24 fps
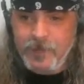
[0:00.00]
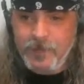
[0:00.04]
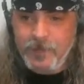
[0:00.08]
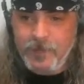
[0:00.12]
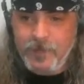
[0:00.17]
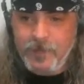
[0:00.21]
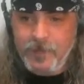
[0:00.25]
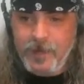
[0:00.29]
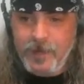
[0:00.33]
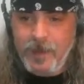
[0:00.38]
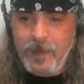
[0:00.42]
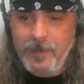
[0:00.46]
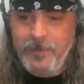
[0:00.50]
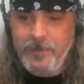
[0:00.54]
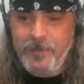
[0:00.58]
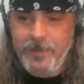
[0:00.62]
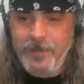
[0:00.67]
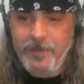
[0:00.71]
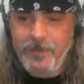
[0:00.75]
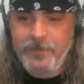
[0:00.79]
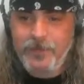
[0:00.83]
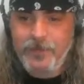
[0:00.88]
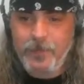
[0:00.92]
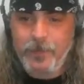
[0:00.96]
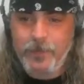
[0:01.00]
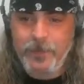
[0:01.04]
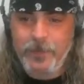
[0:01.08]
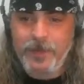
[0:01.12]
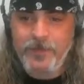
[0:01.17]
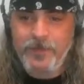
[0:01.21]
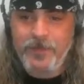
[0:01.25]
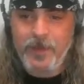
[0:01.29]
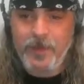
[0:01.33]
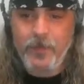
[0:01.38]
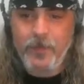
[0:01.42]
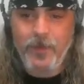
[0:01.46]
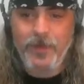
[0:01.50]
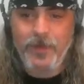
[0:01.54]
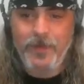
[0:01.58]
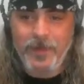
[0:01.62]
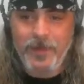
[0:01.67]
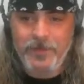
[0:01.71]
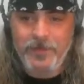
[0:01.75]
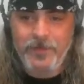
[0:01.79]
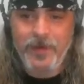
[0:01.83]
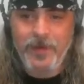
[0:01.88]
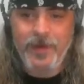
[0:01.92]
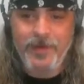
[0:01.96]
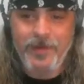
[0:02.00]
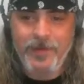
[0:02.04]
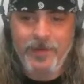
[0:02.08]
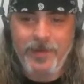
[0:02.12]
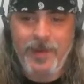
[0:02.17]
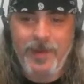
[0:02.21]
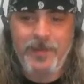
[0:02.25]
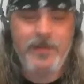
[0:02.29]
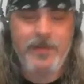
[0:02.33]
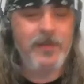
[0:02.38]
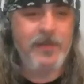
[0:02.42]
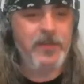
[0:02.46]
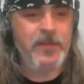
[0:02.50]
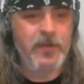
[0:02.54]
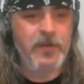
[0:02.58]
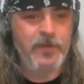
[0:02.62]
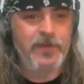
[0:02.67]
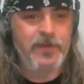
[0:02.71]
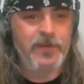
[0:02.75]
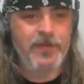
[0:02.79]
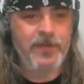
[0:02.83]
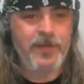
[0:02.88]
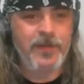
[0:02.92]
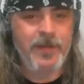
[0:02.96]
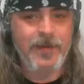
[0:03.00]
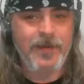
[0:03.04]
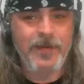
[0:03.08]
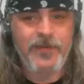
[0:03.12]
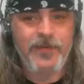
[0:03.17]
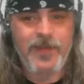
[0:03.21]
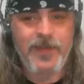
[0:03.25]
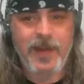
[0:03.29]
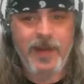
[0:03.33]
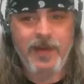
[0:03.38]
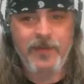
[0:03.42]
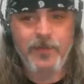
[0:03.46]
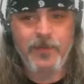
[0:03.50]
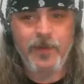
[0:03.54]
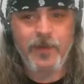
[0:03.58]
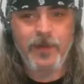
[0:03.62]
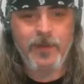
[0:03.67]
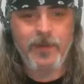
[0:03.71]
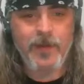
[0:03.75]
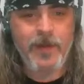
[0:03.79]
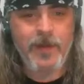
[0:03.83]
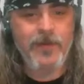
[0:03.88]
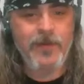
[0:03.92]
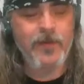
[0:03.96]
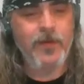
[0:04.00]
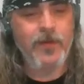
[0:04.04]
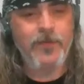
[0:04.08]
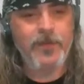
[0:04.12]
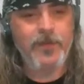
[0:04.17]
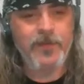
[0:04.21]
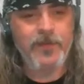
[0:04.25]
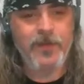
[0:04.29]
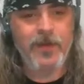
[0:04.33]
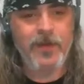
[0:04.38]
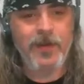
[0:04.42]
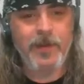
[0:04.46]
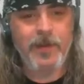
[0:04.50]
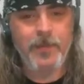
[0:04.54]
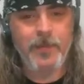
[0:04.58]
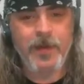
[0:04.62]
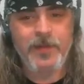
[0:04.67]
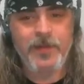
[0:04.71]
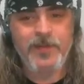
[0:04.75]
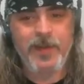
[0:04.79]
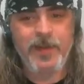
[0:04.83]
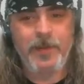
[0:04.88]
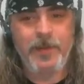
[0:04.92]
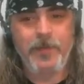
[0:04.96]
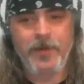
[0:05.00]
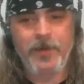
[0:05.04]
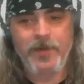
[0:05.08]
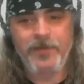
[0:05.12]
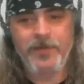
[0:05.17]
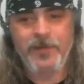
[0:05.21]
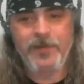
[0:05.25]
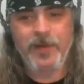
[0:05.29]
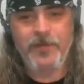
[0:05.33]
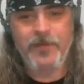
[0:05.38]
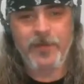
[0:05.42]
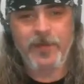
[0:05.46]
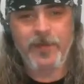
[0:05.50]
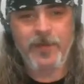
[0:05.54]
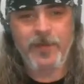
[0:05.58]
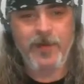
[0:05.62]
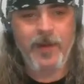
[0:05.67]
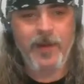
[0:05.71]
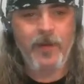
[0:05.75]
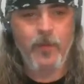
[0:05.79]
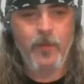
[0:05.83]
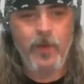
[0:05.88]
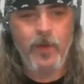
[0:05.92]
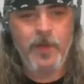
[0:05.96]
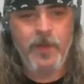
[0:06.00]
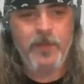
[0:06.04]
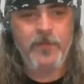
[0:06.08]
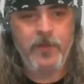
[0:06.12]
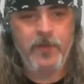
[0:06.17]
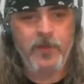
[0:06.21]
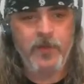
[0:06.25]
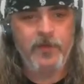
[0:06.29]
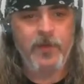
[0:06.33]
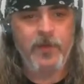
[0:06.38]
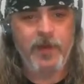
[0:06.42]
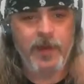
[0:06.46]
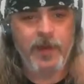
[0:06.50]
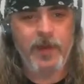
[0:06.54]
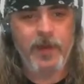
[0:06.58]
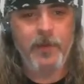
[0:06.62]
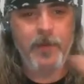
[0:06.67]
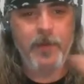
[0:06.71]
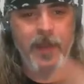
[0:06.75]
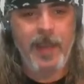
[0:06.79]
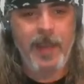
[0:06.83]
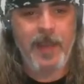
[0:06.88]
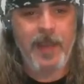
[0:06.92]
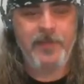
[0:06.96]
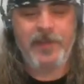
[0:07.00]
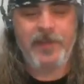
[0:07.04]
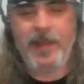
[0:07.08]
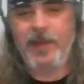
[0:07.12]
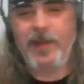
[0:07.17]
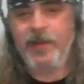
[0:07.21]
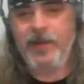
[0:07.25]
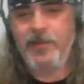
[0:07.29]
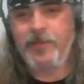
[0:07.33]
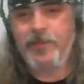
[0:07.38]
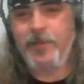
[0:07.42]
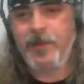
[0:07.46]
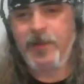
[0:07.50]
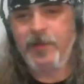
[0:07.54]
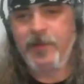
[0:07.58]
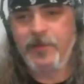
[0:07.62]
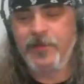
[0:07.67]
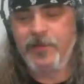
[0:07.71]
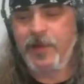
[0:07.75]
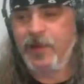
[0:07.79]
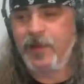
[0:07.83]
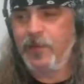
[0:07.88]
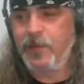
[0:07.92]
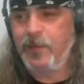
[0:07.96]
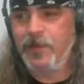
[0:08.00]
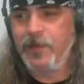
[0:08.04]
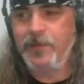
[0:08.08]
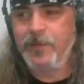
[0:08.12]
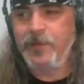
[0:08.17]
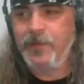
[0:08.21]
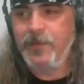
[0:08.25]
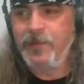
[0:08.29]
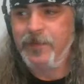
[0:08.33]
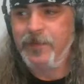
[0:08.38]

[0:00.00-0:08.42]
Yeah, theists will believe they won. That's right. Atheist News is in the chat as well. I don't know if you saw any of my Jeopardy stuff on there. I won the first one. They got my ass handed to me in the second one. So